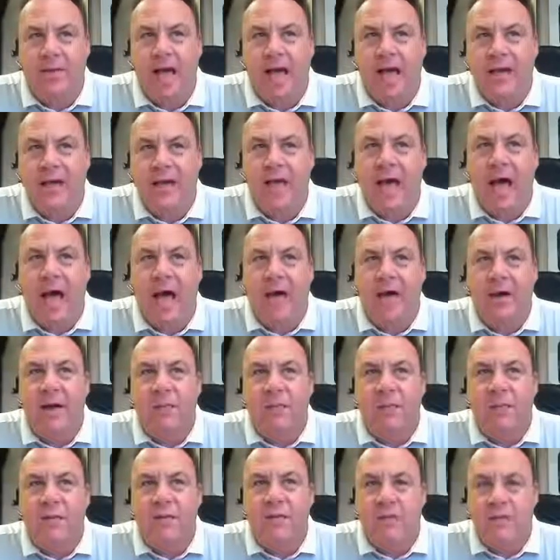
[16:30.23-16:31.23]
that
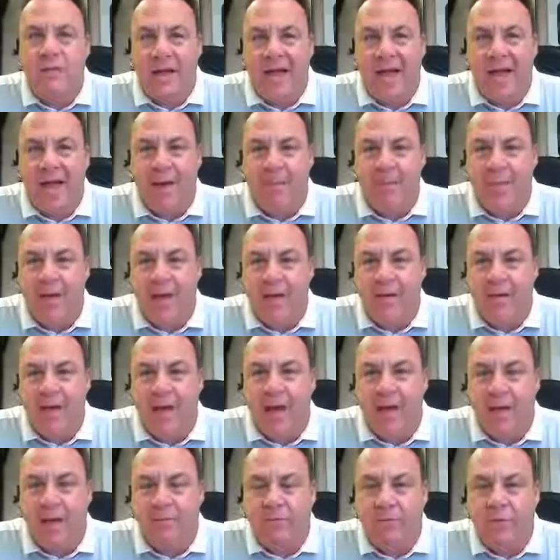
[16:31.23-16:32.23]
guy will snap
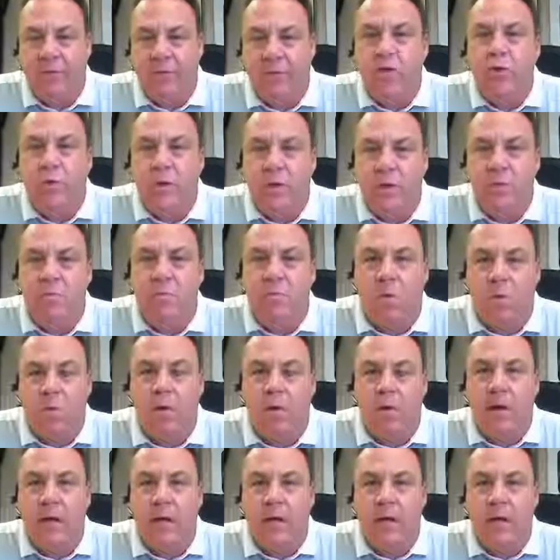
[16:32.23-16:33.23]
at 2 in the
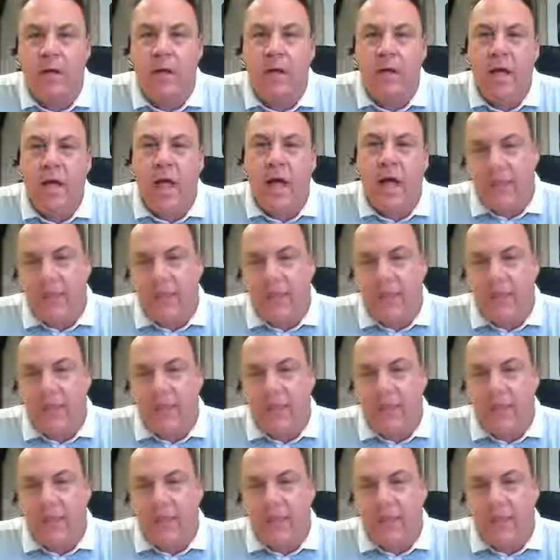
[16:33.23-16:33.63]
morning,